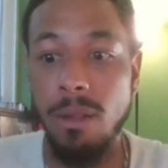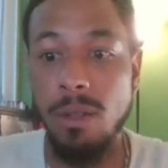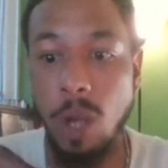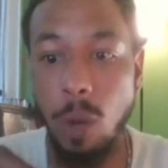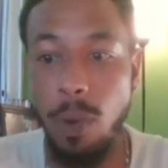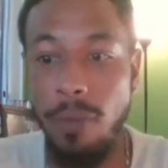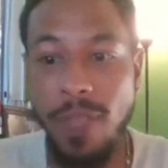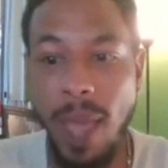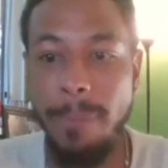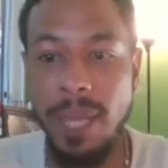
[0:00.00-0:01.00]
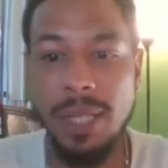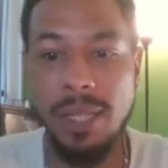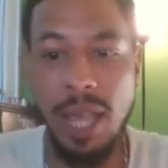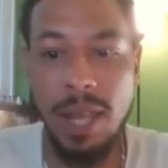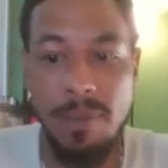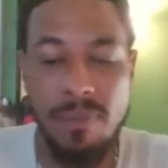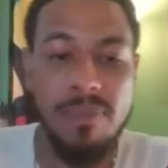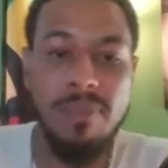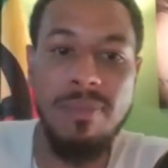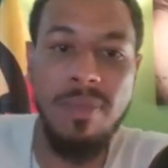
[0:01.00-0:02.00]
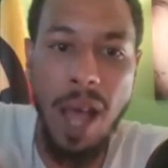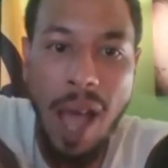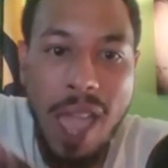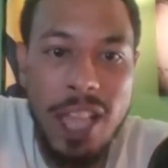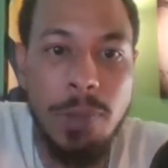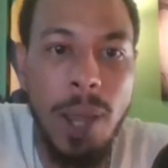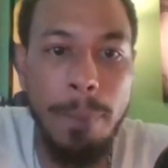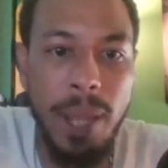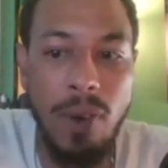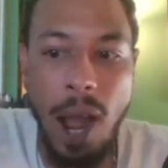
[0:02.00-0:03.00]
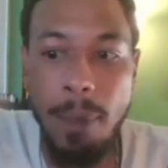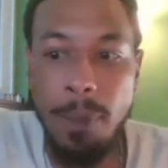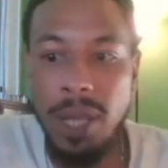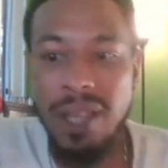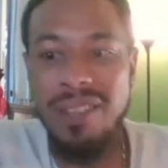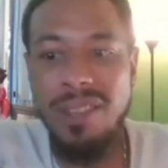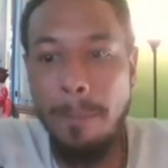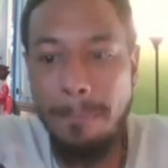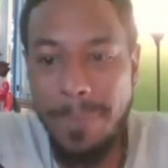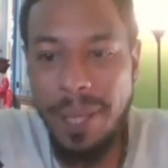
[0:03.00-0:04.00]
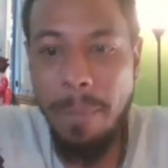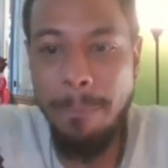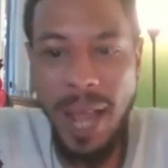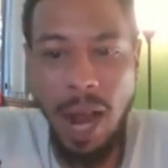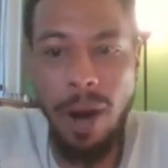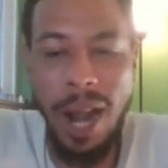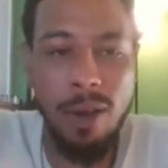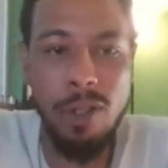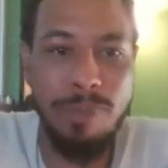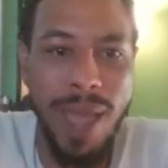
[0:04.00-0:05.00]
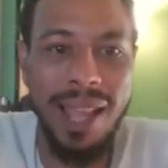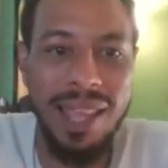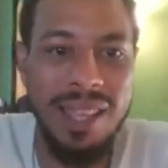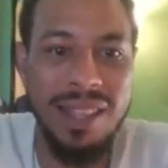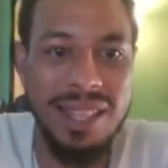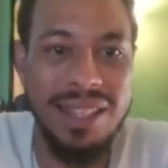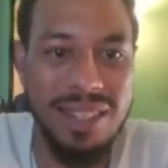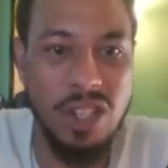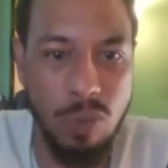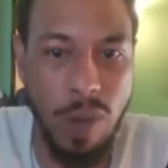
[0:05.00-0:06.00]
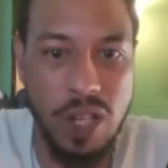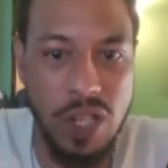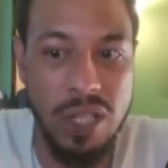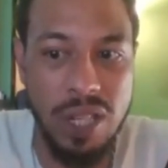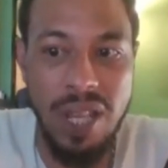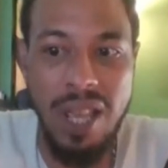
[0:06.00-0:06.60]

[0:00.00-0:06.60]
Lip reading: So with that being said, I expect B-Rob to be a powerhouse back in these situations.